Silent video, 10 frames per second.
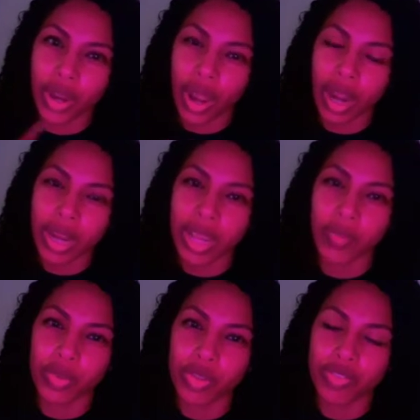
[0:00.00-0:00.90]
heart and
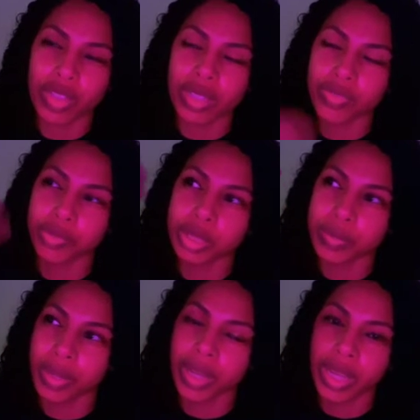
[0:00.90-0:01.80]
when you feel it from
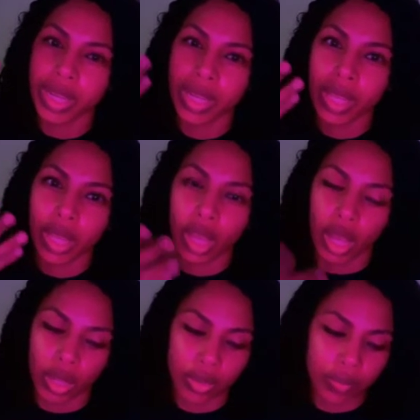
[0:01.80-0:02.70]
spirit,
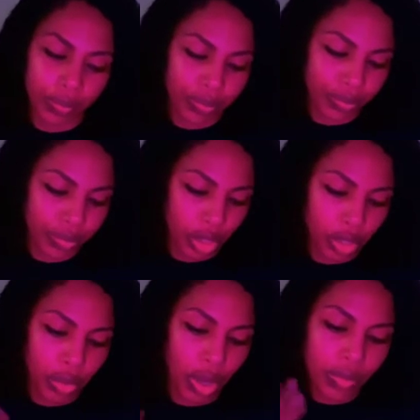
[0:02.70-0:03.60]
you
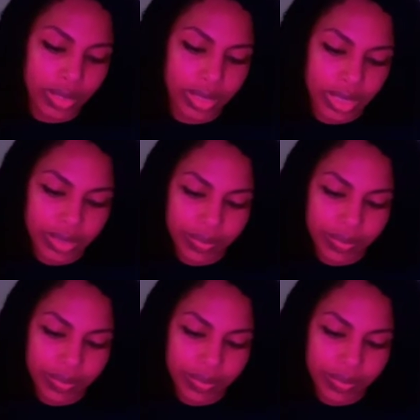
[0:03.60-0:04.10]
go with it.